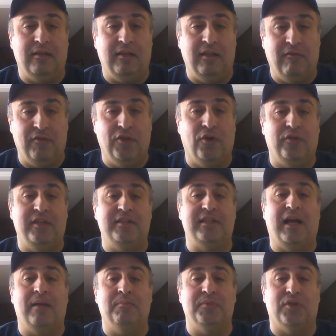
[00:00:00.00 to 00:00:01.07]
even though these
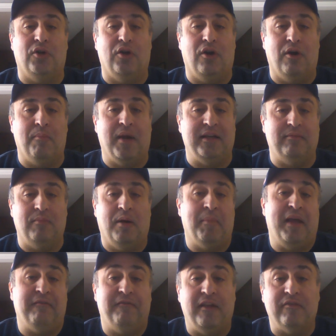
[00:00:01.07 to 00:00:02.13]
albums are, are my, are
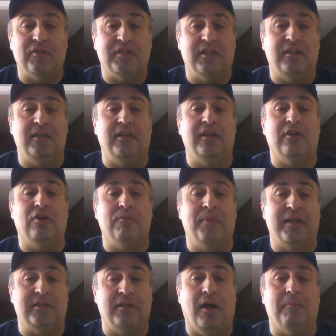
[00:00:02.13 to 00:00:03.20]
my favorites of the year,
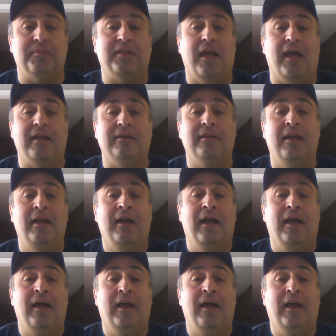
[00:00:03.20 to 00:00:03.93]
my top 10,